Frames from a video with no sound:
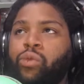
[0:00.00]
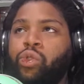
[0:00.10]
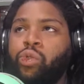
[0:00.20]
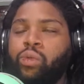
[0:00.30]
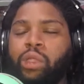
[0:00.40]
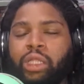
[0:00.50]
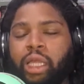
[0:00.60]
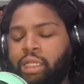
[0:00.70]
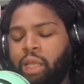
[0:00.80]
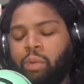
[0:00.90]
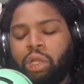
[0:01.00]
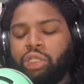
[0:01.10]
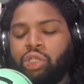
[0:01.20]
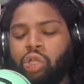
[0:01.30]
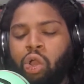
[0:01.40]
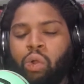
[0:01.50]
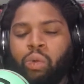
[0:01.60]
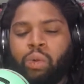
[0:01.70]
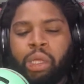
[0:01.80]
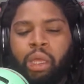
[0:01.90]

they wanted to know,